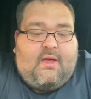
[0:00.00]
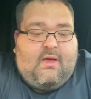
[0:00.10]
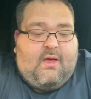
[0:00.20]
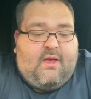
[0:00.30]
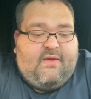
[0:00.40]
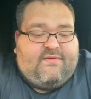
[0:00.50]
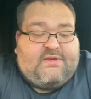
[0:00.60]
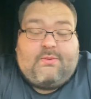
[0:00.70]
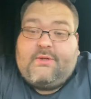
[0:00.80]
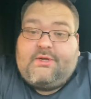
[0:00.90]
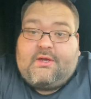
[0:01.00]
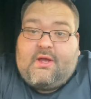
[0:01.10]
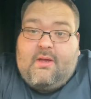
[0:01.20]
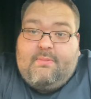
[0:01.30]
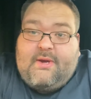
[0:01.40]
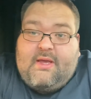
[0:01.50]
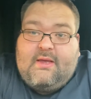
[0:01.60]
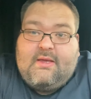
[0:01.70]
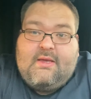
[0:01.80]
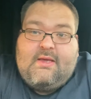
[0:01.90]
Uh, I've switched a company,